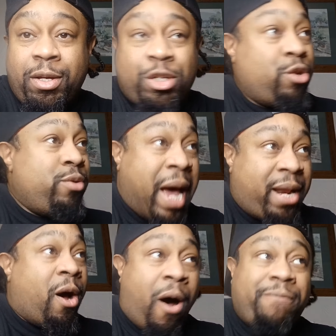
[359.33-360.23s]
So you got
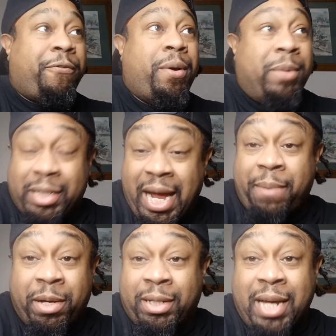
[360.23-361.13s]
to offer him the
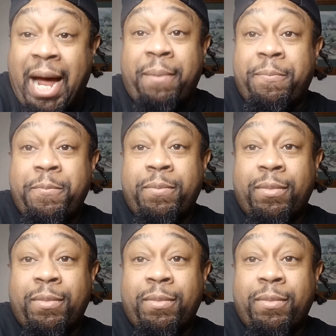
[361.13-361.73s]
top of the top